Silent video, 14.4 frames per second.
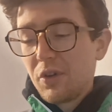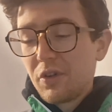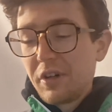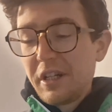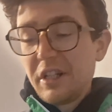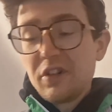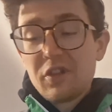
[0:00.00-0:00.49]

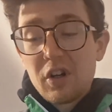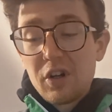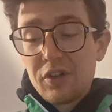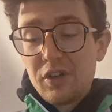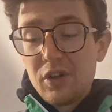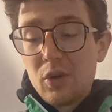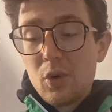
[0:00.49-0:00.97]
green
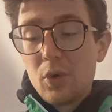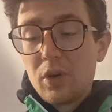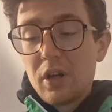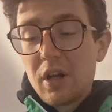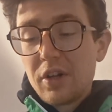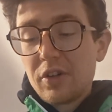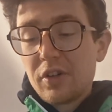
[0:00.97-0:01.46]
grassy chord
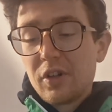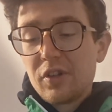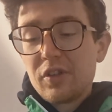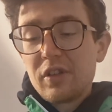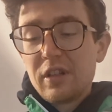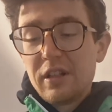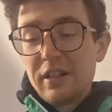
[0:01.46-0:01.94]
cut
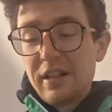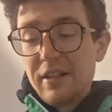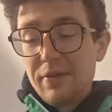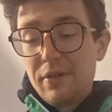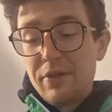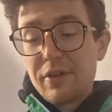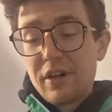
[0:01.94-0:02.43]
grass,
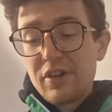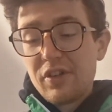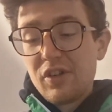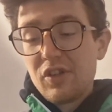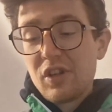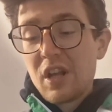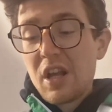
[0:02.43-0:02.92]
leafy
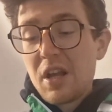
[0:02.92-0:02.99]
freshness,